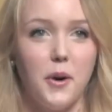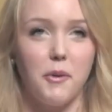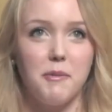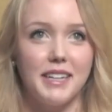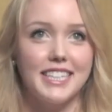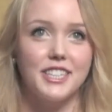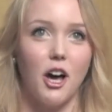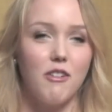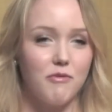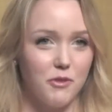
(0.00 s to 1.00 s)
Well, my
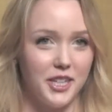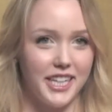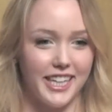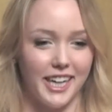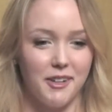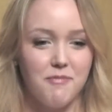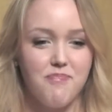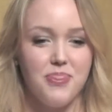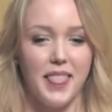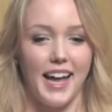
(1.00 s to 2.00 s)
sophomore year,
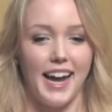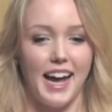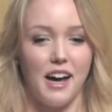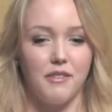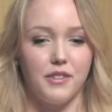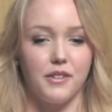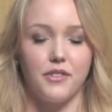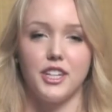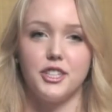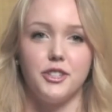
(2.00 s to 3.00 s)
I have a
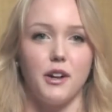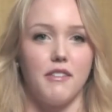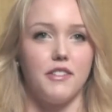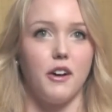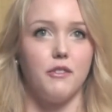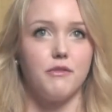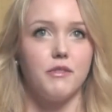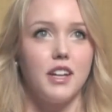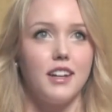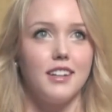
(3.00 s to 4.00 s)
friend who I've
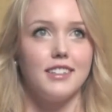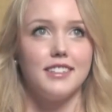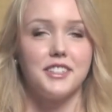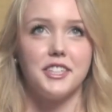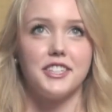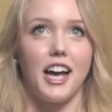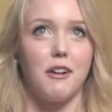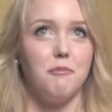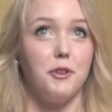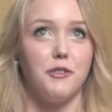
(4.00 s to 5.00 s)
known since
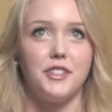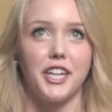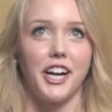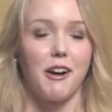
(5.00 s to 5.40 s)
I moved here.